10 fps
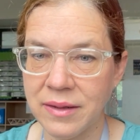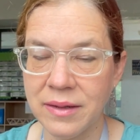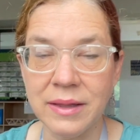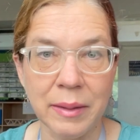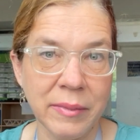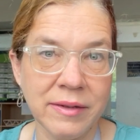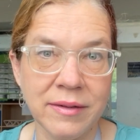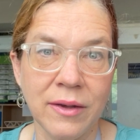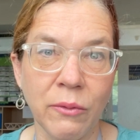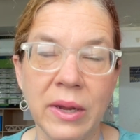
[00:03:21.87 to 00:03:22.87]

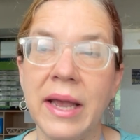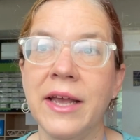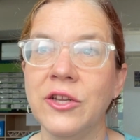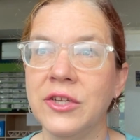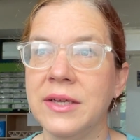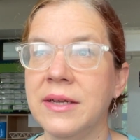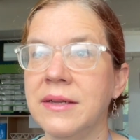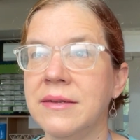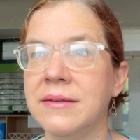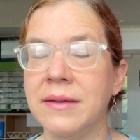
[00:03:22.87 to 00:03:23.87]
limiting
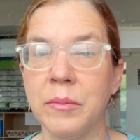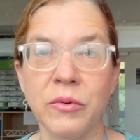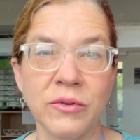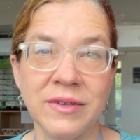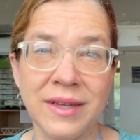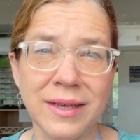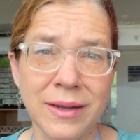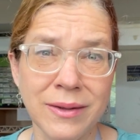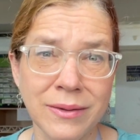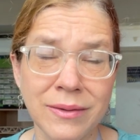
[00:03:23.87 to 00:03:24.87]
reagents, and percent
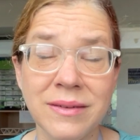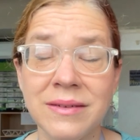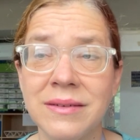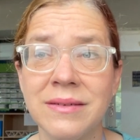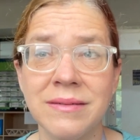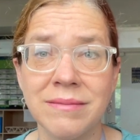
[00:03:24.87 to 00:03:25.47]
yields.